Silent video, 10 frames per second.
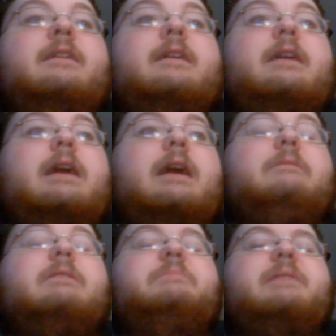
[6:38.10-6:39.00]
I'm
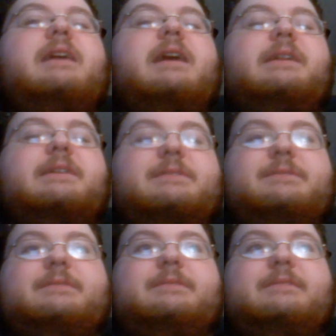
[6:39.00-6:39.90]
going to be honest.
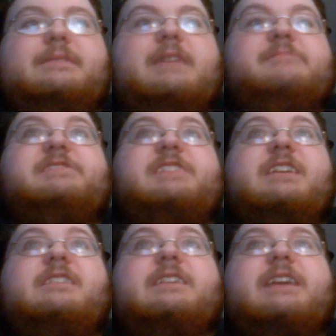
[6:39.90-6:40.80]
If
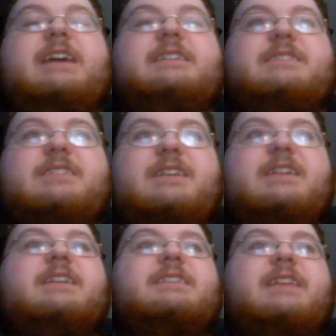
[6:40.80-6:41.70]
Ziggler cashes in
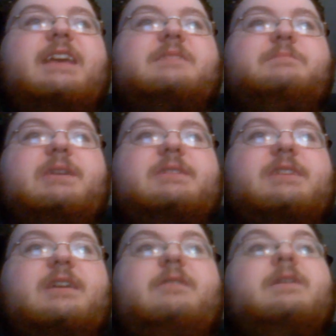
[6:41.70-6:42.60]
and it's against Big
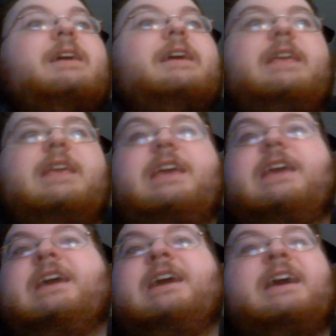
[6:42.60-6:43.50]
Show,
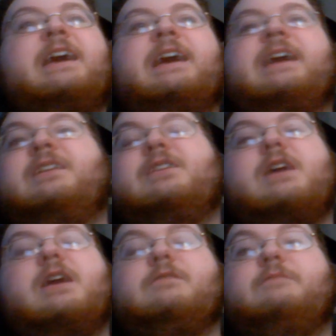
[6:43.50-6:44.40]

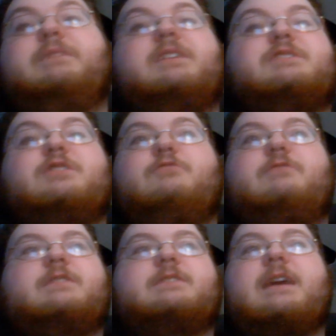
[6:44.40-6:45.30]
no. If Big Show
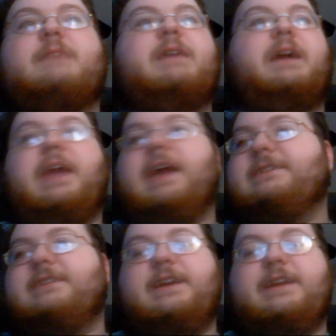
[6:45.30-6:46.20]
wins, I'm not
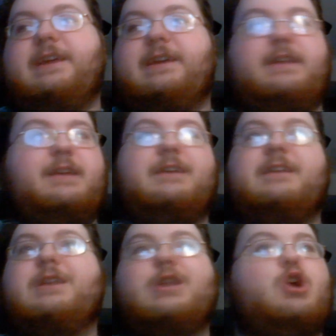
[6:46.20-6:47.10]
cashing it in.
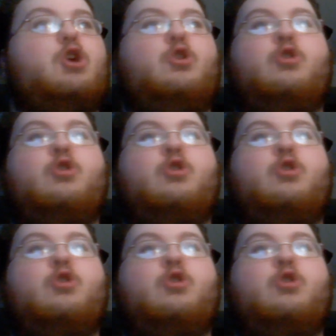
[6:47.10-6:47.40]
No